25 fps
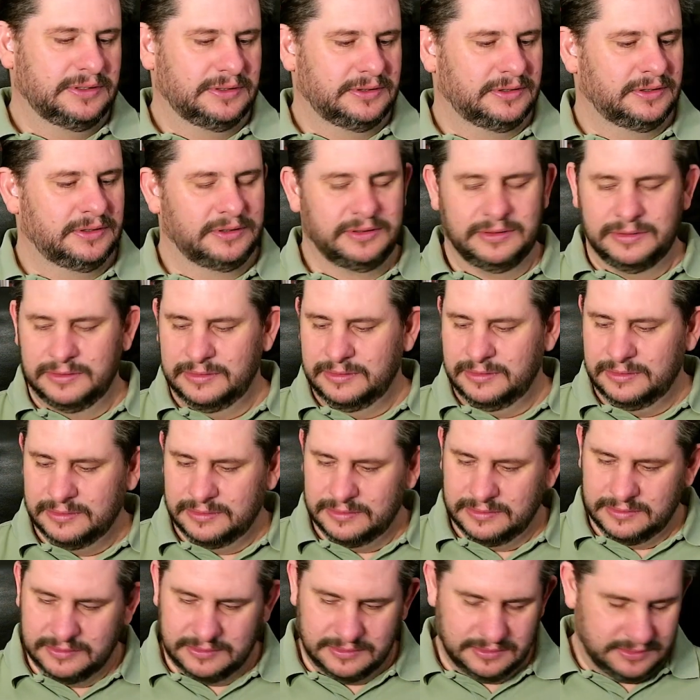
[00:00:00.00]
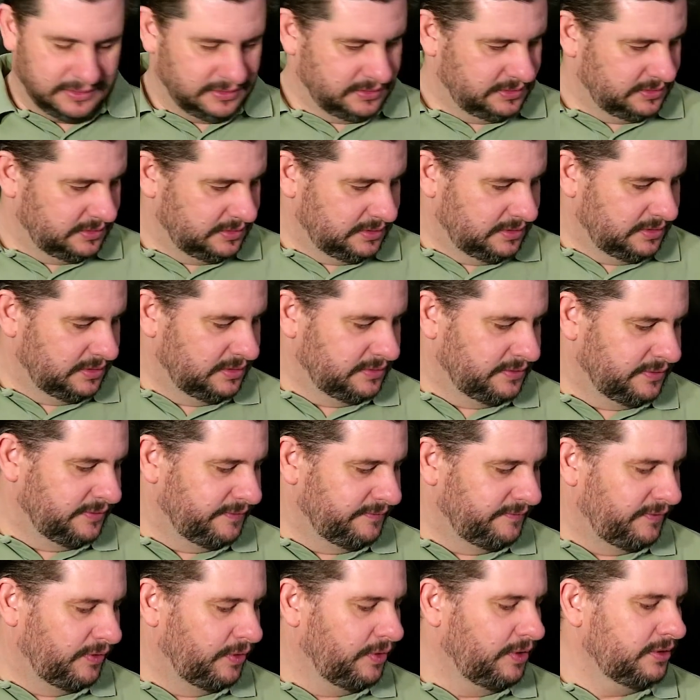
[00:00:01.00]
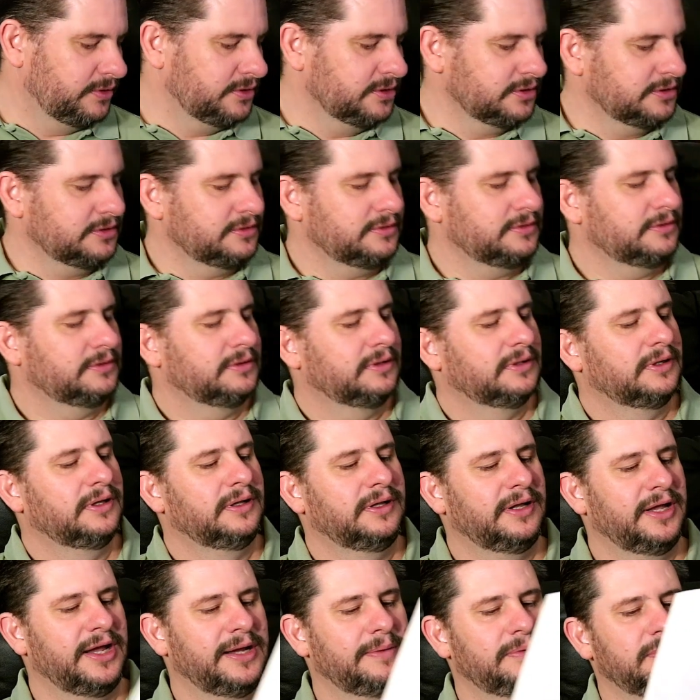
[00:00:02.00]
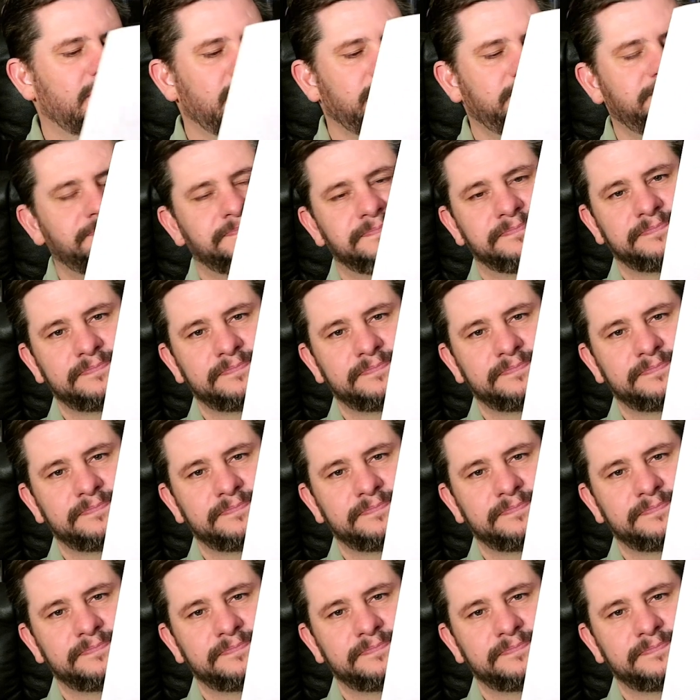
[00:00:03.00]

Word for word: on on the Virgin label.